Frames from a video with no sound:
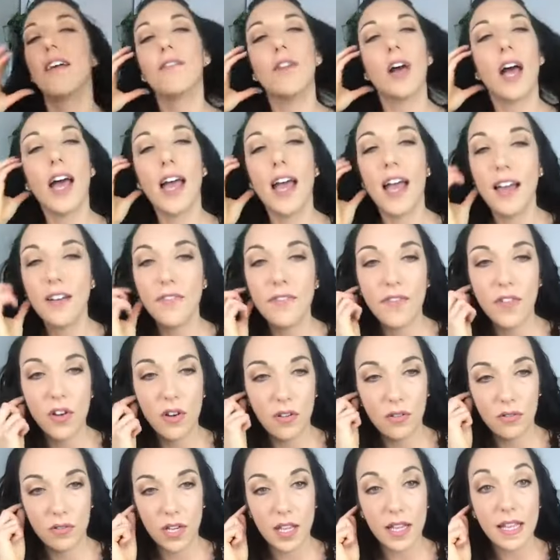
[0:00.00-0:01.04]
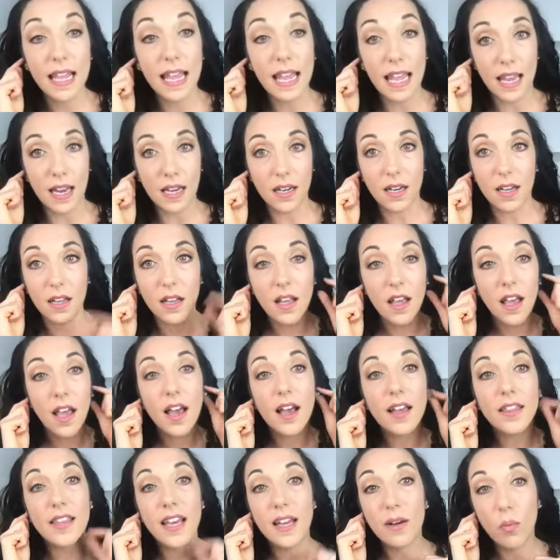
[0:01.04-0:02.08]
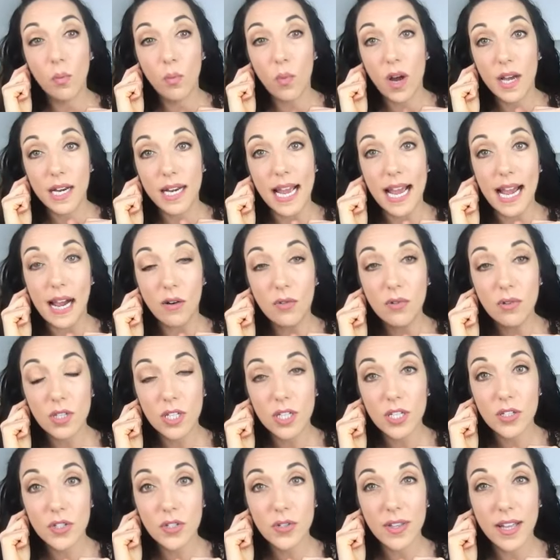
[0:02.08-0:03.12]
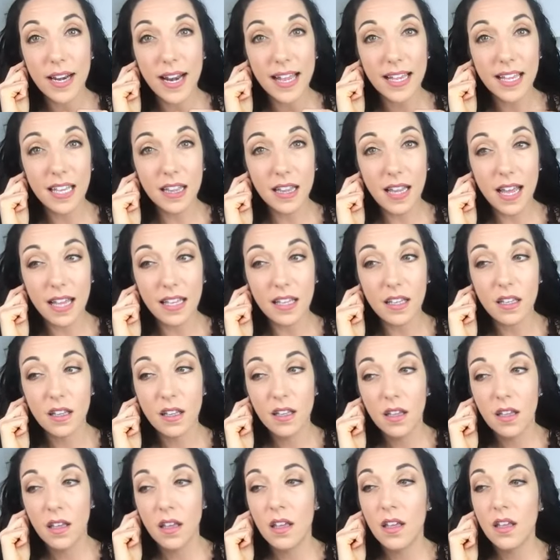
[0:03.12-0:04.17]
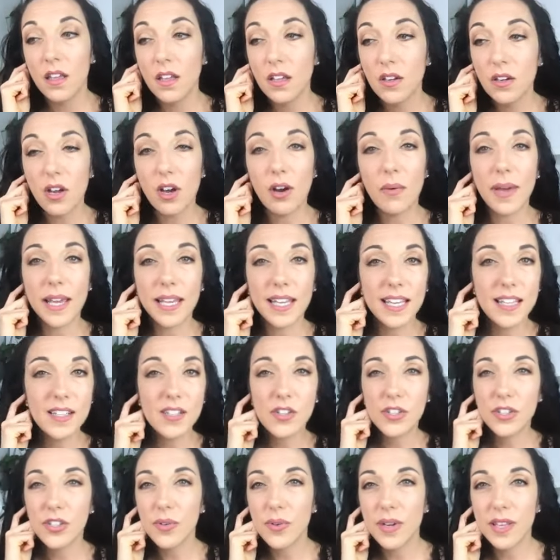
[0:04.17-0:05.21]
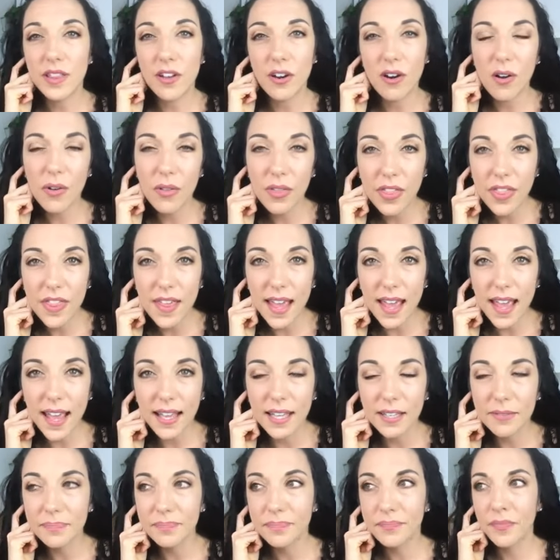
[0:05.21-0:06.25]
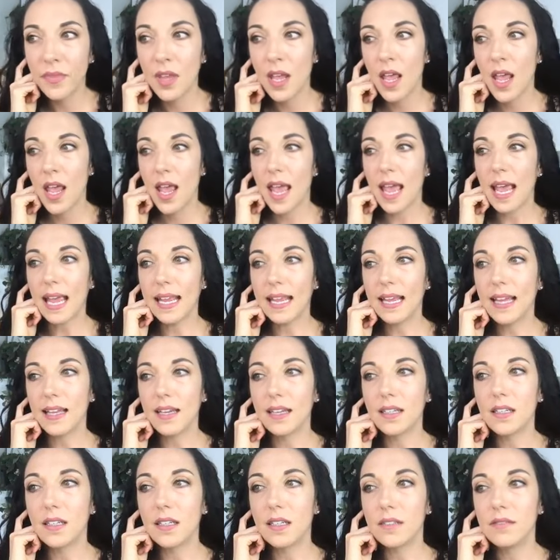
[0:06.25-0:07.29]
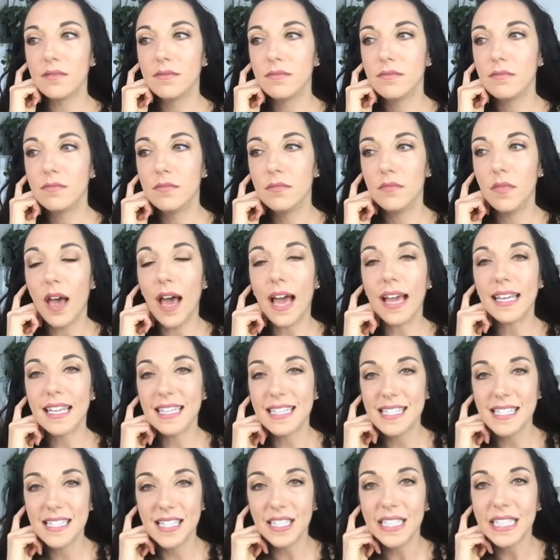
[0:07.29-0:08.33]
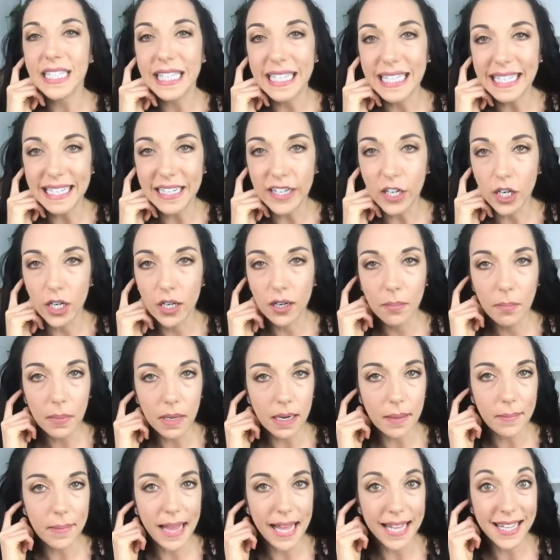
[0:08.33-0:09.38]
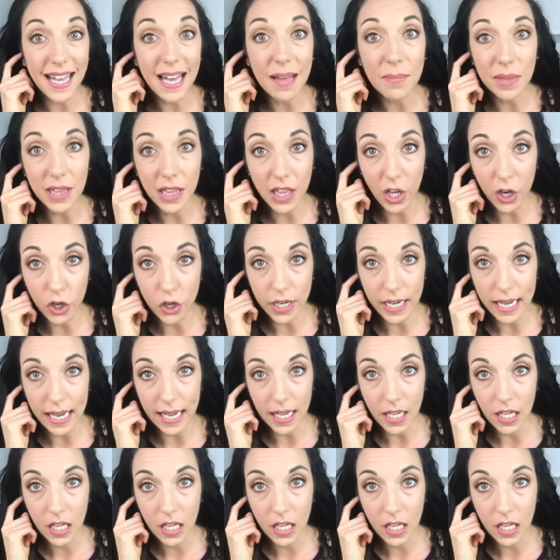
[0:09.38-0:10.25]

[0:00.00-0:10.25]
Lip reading: a headphone in and then one out so that I can like, my kids are doing their own thing and I can still hear, but I'm like, I'm learning.